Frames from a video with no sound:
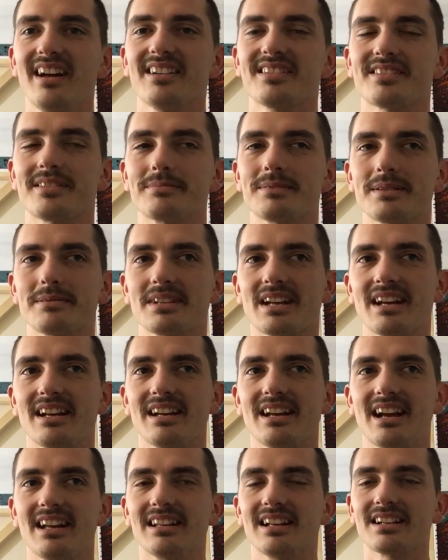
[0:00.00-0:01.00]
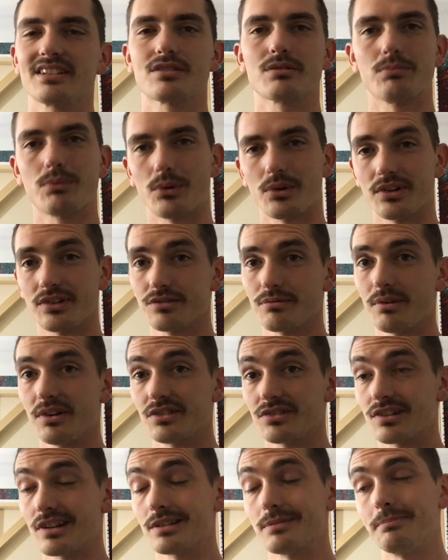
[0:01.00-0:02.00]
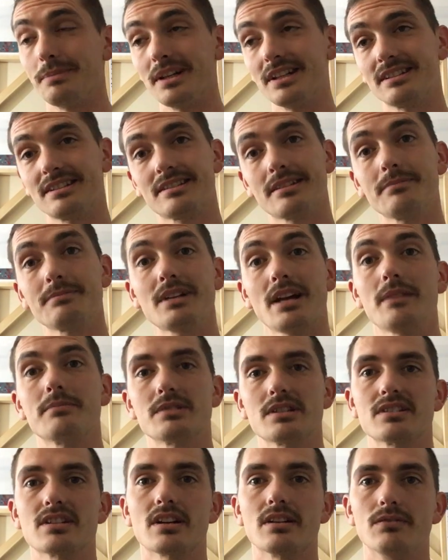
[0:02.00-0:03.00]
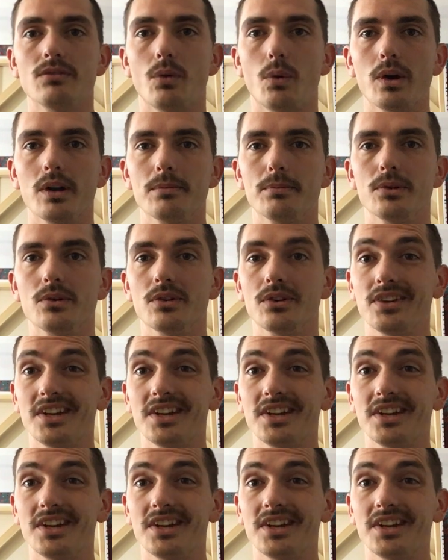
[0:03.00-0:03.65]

Sometimes I, I like supporting smaller sites, but sometimes it's unavoidable.